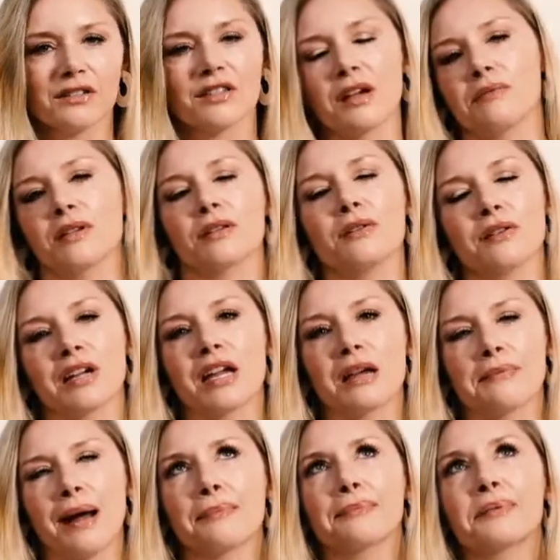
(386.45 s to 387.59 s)
so we're talking
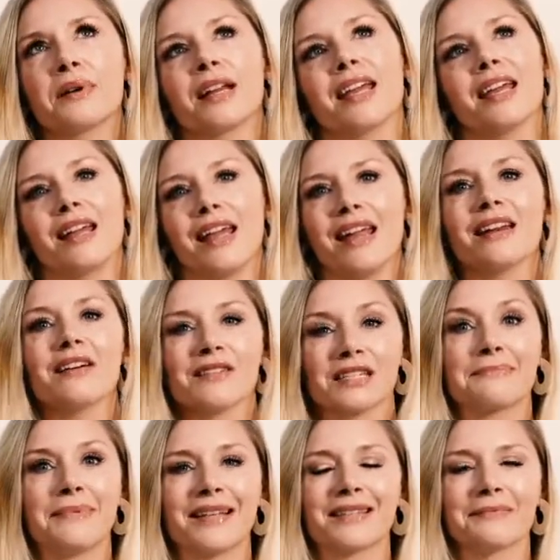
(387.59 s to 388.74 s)
about pretty
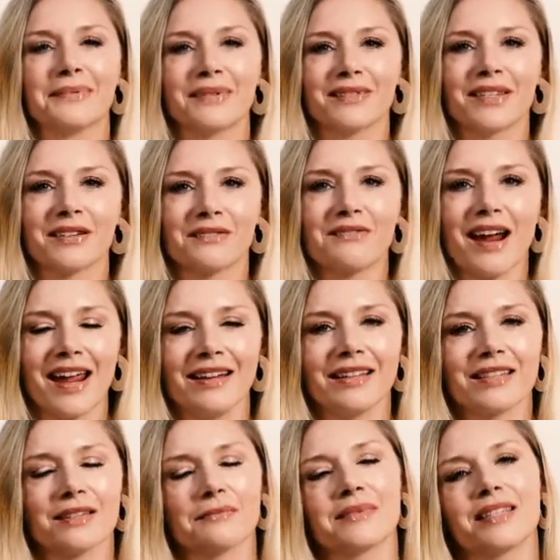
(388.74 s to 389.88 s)
inhospitable terrain in
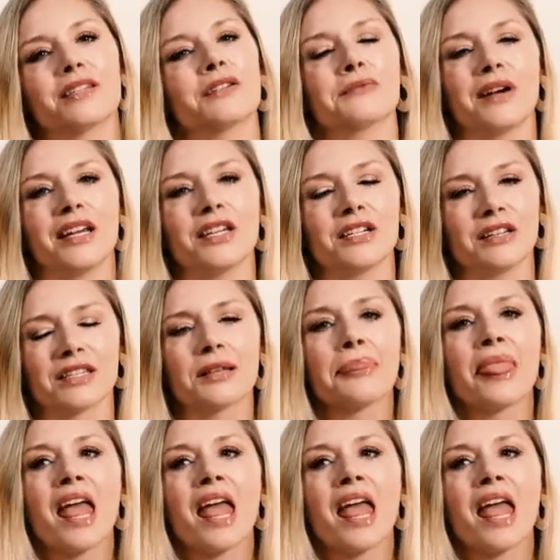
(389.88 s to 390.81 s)
some situations.